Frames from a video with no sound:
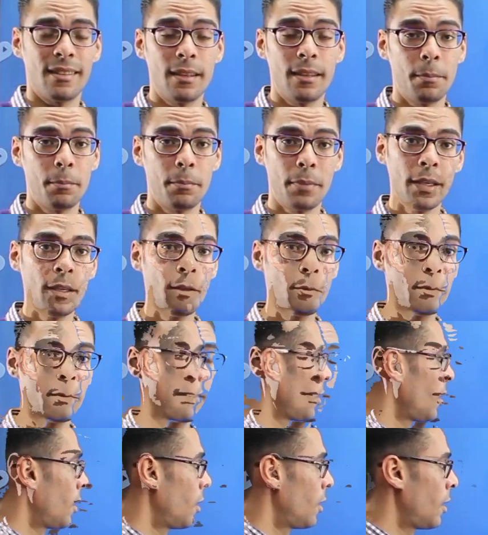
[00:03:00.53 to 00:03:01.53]
the
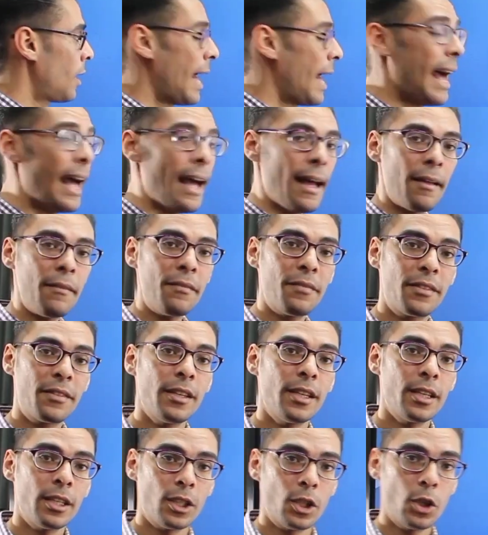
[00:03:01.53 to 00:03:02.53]
penguins have
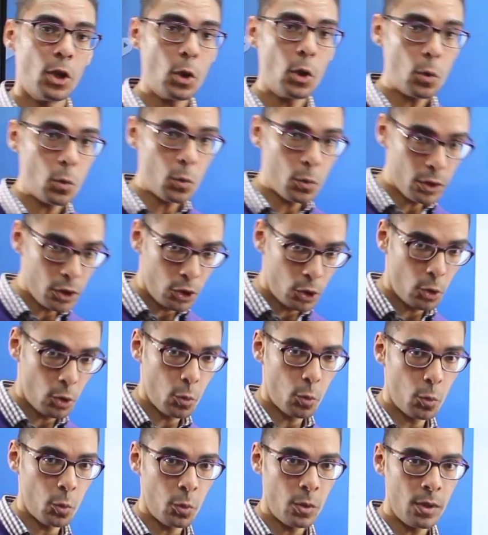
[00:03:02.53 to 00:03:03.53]
their own
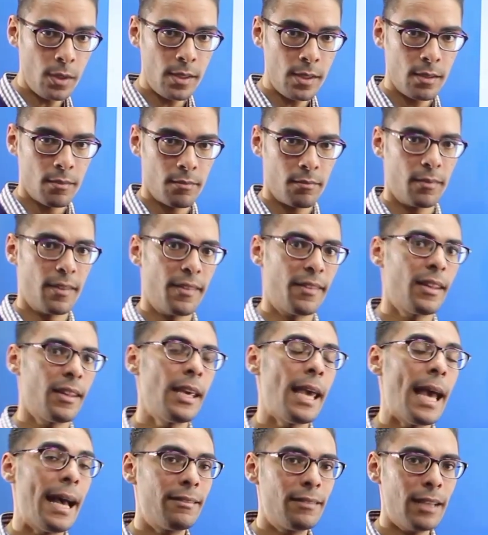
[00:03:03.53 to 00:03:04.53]
tools.
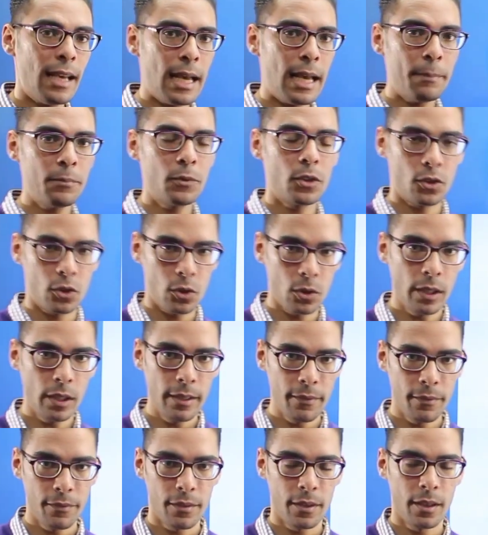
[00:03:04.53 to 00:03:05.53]
They adapt to
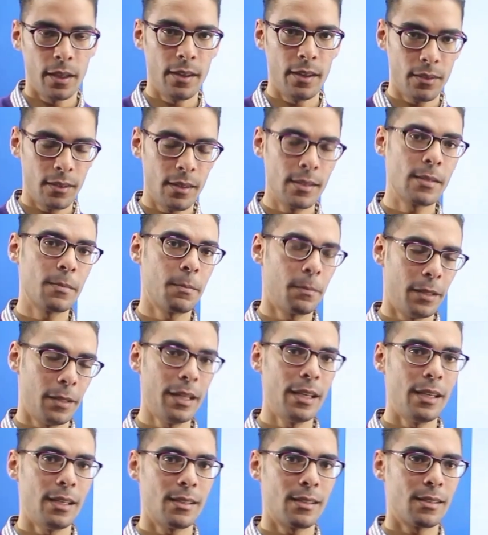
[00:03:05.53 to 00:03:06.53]
live in this
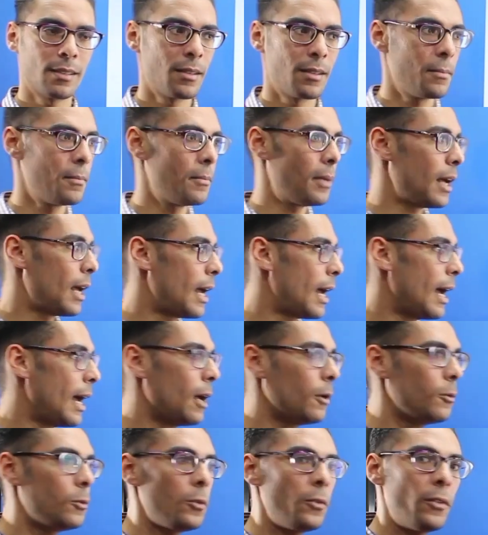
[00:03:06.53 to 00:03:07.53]
place. But
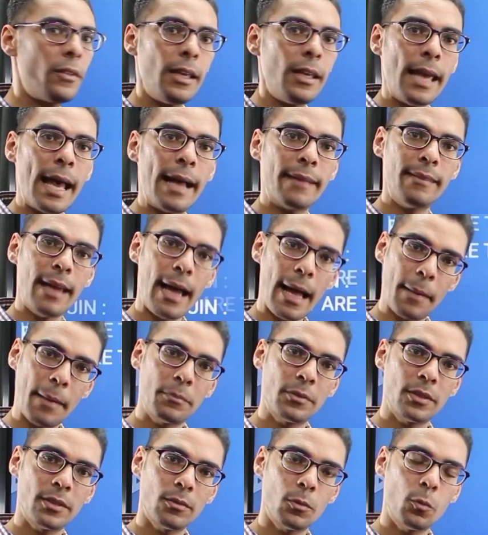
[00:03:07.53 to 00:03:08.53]
how do they
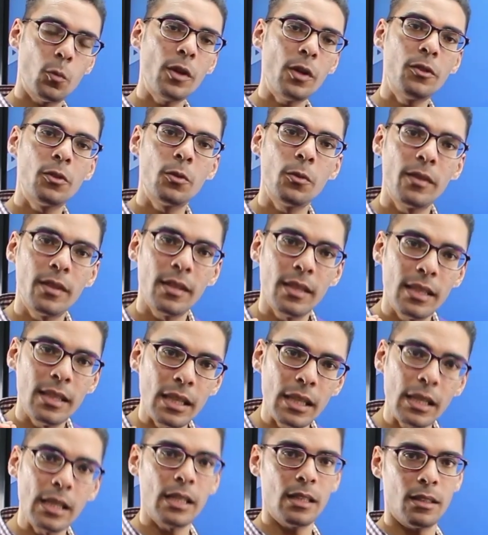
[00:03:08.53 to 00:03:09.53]
adapt? What do they
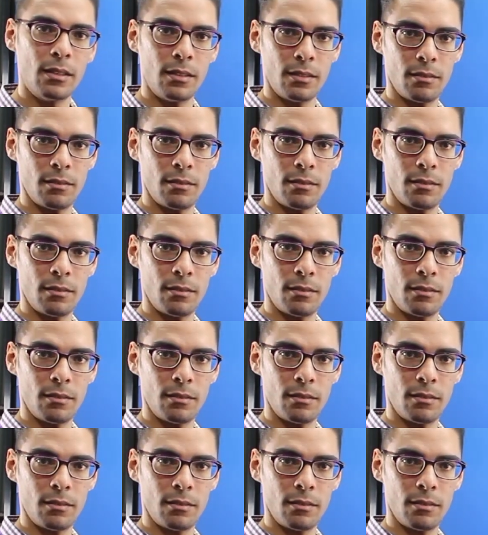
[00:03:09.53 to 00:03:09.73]
need?